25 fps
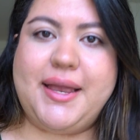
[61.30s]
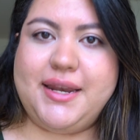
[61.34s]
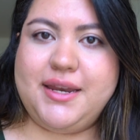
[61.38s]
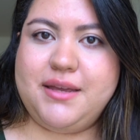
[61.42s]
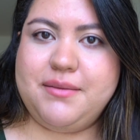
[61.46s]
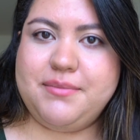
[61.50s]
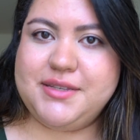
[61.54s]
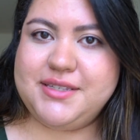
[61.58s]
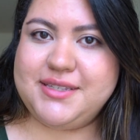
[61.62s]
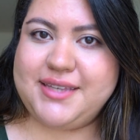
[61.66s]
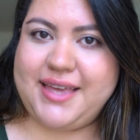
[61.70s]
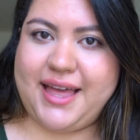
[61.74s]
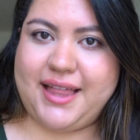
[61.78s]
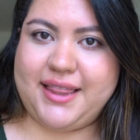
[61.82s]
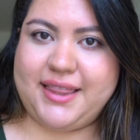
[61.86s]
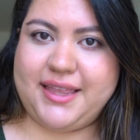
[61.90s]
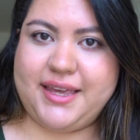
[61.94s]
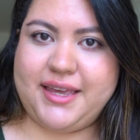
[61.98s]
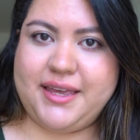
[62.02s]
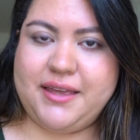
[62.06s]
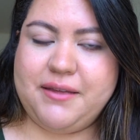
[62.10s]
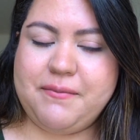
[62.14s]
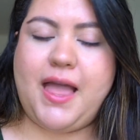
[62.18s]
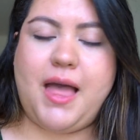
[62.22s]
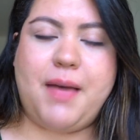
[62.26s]
name is
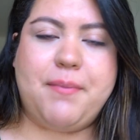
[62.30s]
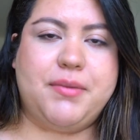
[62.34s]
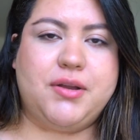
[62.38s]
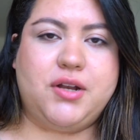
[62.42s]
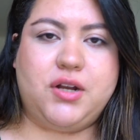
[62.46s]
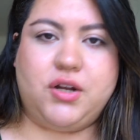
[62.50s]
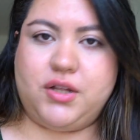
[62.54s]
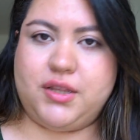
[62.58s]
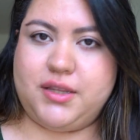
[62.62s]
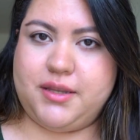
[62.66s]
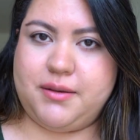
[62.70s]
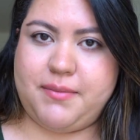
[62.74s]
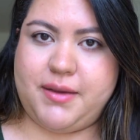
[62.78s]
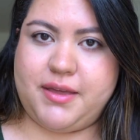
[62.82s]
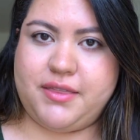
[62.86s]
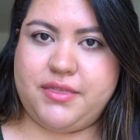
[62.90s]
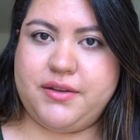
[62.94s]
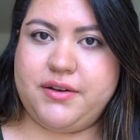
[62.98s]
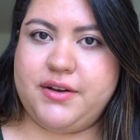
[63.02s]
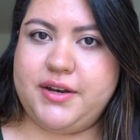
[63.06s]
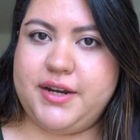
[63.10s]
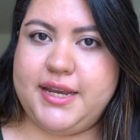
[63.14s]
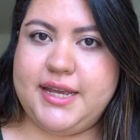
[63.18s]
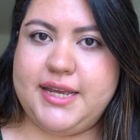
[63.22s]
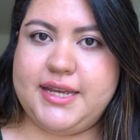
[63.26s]
Kelly. I'm a girl in my
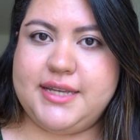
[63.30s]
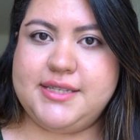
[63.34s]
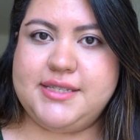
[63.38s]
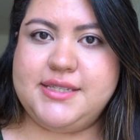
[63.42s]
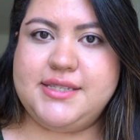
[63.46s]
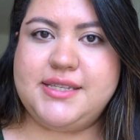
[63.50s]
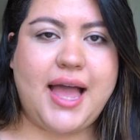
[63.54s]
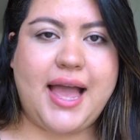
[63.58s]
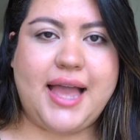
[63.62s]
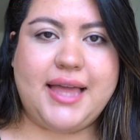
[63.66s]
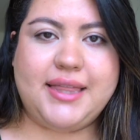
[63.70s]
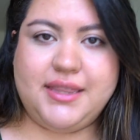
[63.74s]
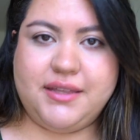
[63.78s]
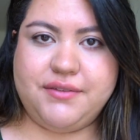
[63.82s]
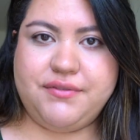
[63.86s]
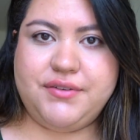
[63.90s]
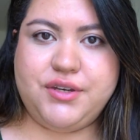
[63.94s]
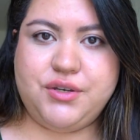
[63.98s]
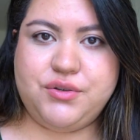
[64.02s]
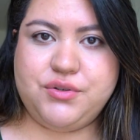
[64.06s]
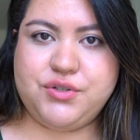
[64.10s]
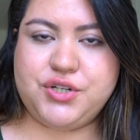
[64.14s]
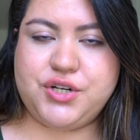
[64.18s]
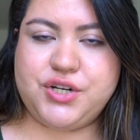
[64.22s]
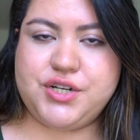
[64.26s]
30s. I live in
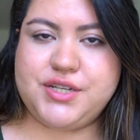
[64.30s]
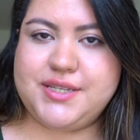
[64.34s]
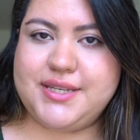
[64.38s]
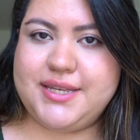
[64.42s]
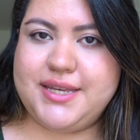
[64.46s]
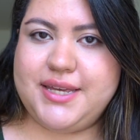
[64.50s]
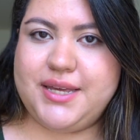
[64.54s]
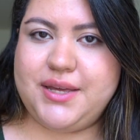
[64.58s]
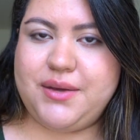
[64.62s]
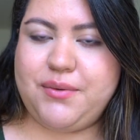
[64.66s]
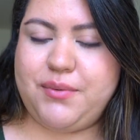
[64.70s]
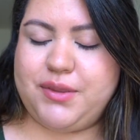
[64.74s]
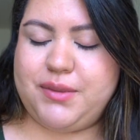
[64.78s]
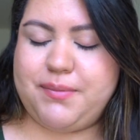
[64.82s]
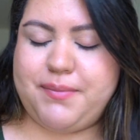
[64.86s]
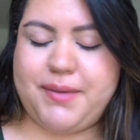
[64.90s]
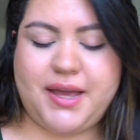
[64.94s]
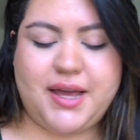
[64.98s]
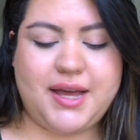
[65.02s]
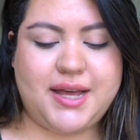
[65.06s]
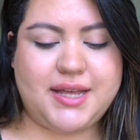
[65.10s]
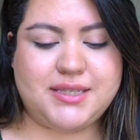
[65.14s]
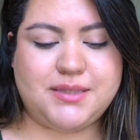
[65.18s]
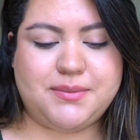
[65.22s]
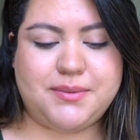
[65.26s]
New Jersey with my
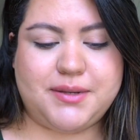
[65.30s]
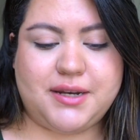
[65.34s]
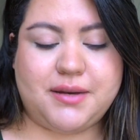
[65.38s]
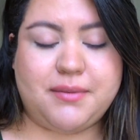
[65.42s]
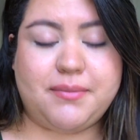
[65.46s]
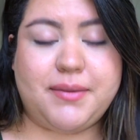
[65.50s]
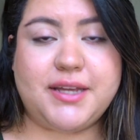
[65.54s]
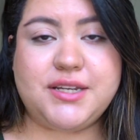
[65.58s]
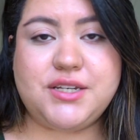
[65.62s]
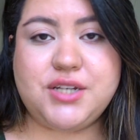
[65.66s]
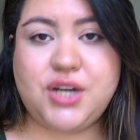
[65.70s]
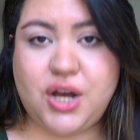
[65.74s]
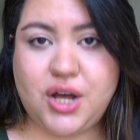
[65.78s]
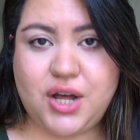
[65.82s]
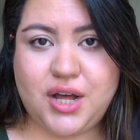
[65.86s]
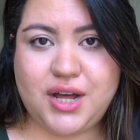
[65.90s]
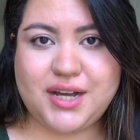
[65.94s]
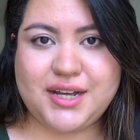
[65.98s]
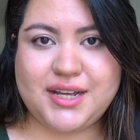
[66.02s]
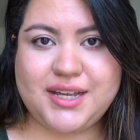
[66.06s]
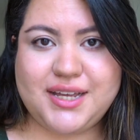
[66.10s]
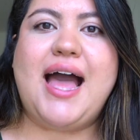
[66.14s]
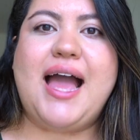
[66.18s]
husband and my dog.